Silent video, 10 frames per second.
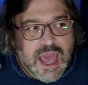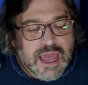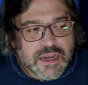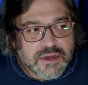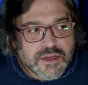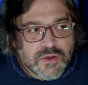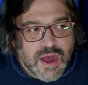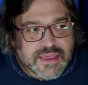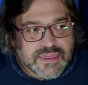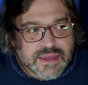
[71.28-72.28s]
And,
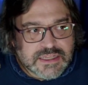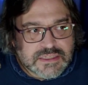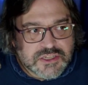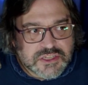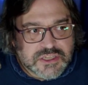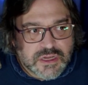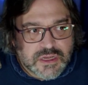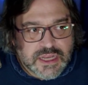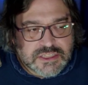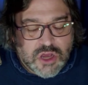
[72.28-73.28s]
I think it's just
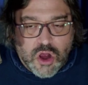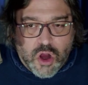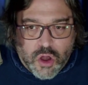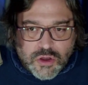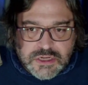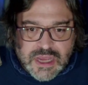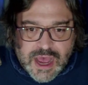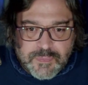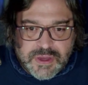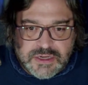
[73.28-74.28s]
it's a hard
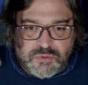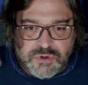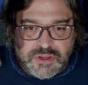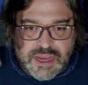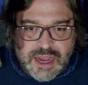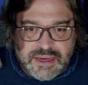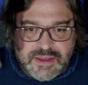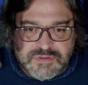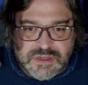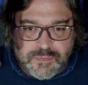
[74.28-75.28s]
topic to really kind of
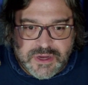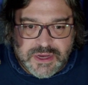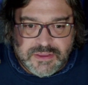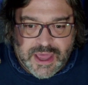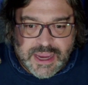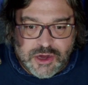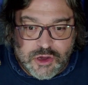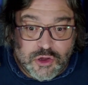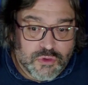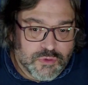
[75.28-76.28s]
give somebody like,
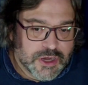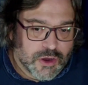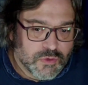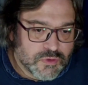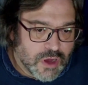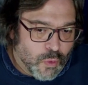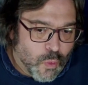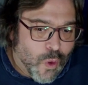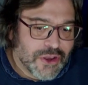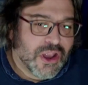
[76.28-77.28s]
a
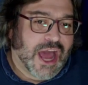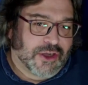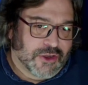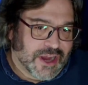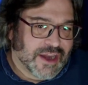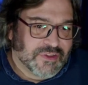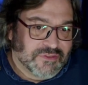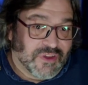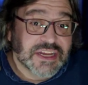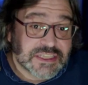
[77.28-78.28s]
one-liner kind of
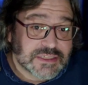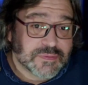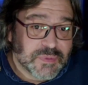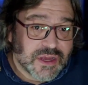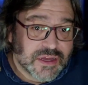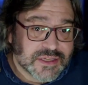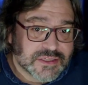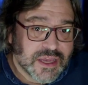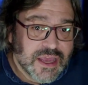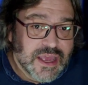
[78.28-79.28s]
advice
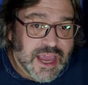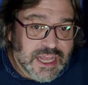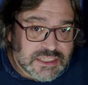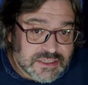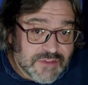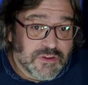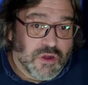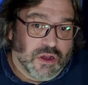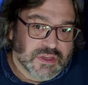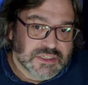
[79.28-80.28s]
because it's
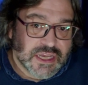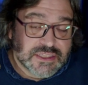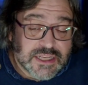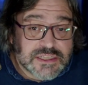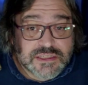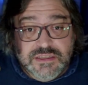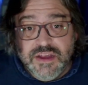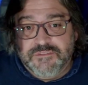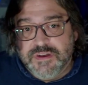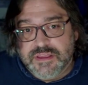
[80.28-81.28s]
difficult these days. And it's
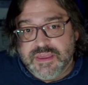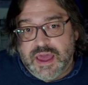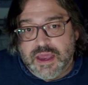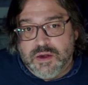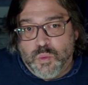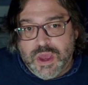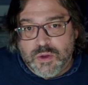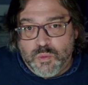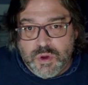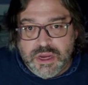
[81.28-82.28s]
different than
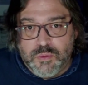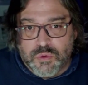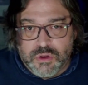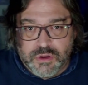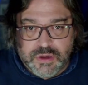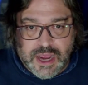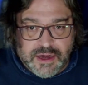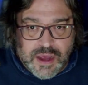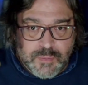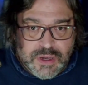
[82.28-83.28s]
when we were kind
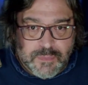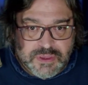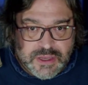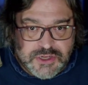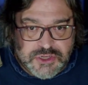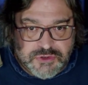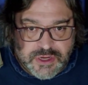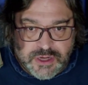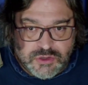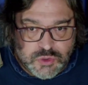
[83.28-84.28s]
of coming up in the
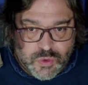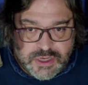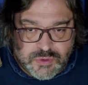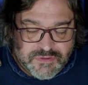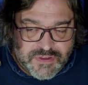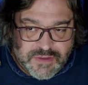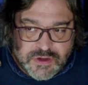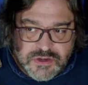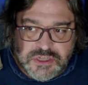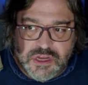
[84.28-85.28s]
industry, 20, 25
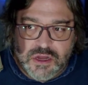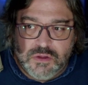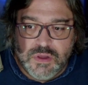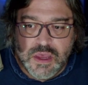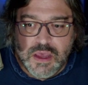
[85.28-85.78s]
years ago.